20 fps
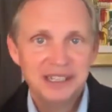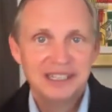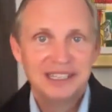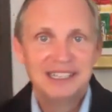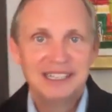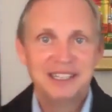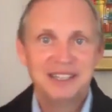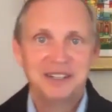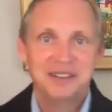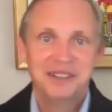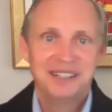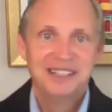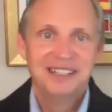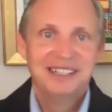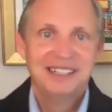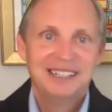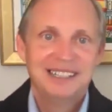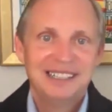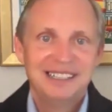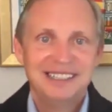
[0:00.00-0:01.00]
you know,
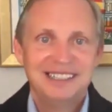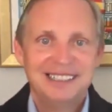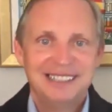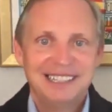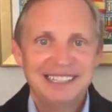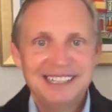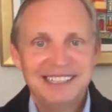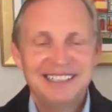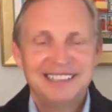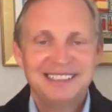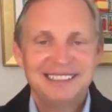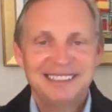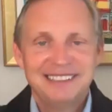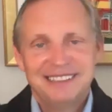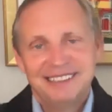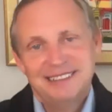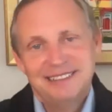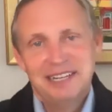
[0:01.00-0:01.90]
and